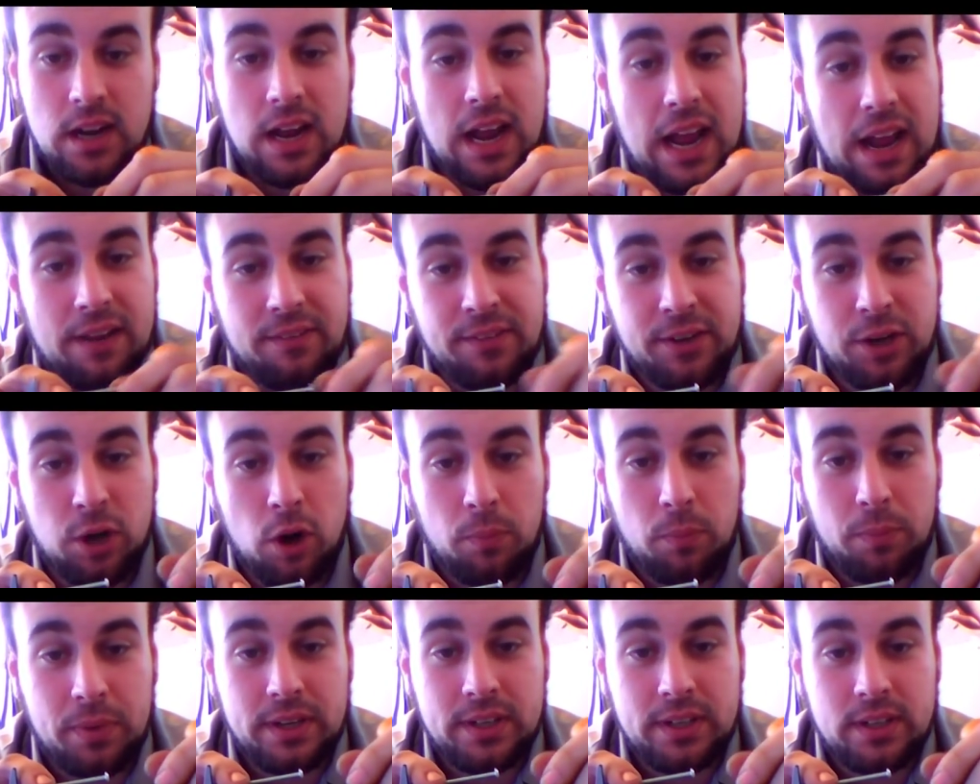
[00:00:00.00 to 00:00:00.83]
have it
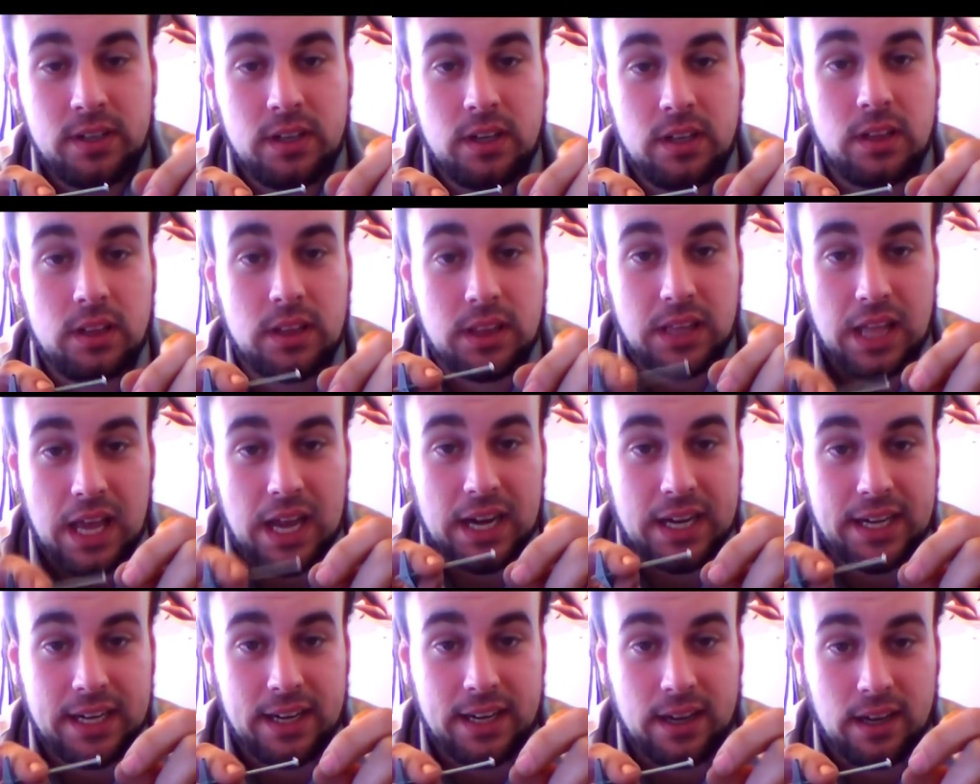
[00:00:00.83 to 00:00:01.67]
open,
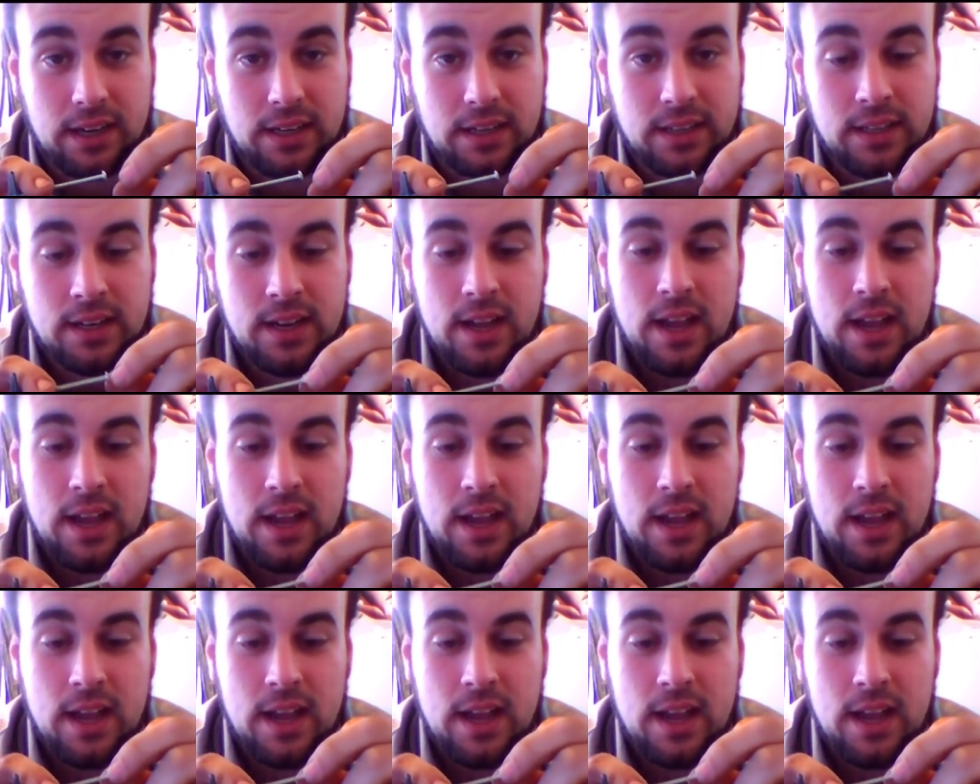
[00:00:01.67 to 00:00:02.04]
lock it on.